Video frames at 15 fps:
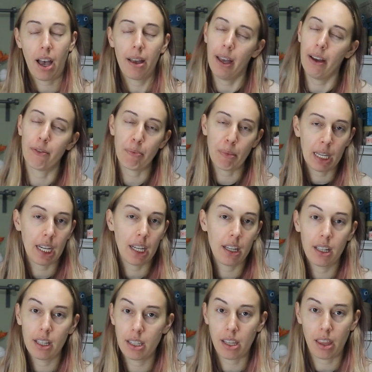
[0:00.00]
I have
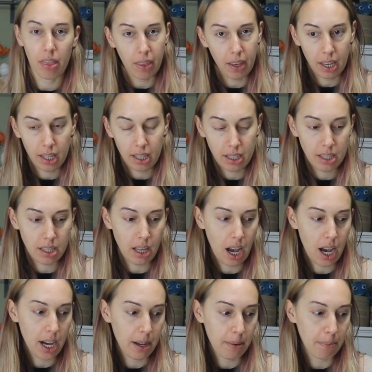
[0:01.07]
meetings and things,
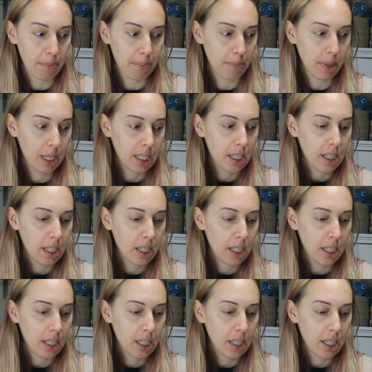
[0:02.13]
um,